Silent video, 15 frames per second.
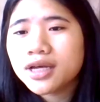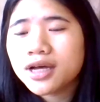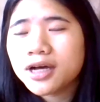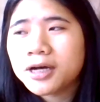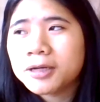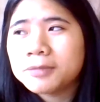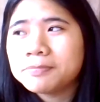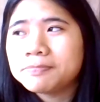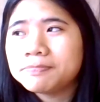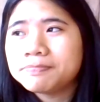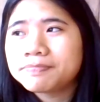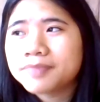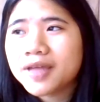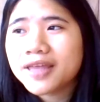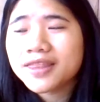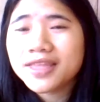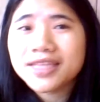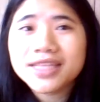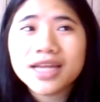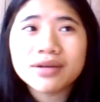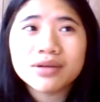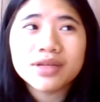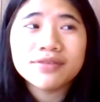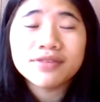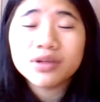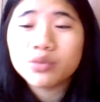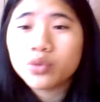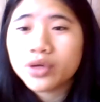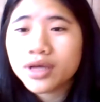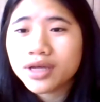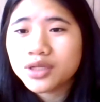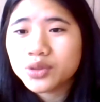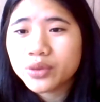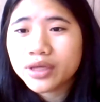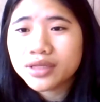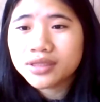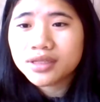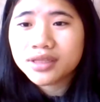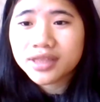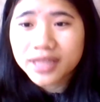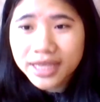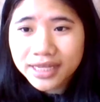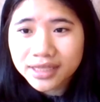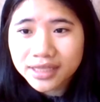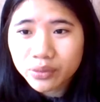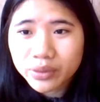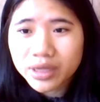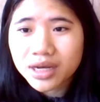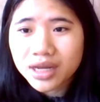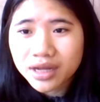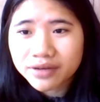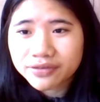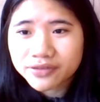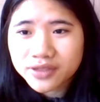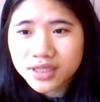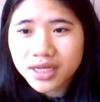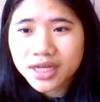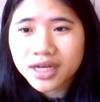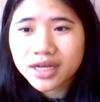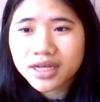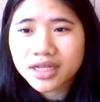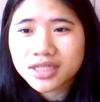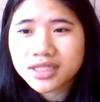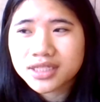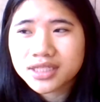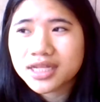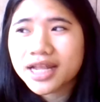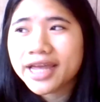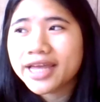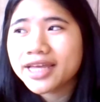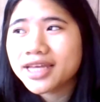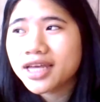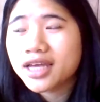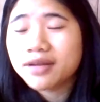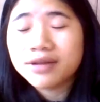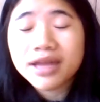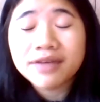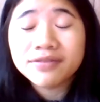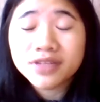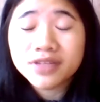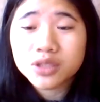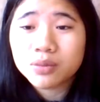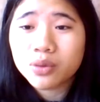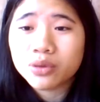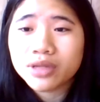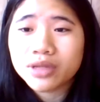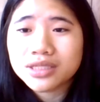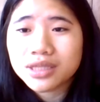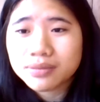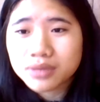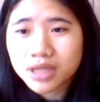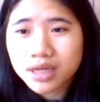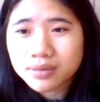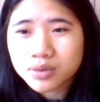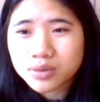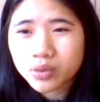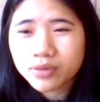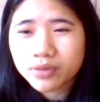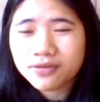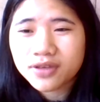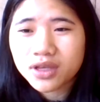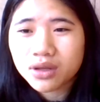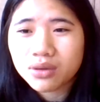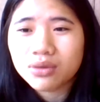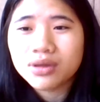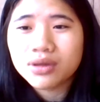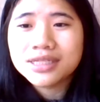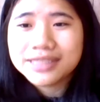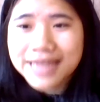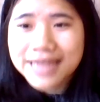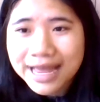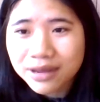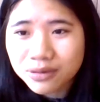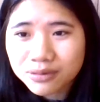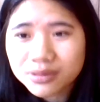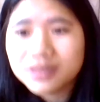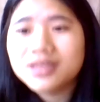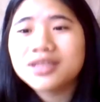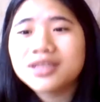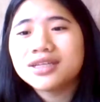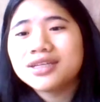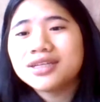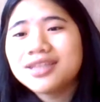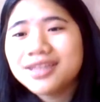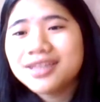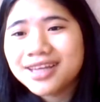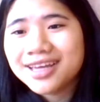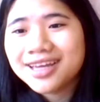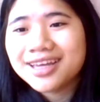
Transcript: um, I think that even we are doing the thing that we love, uh, it's like inevitable that sometimes we feel down. Yeah.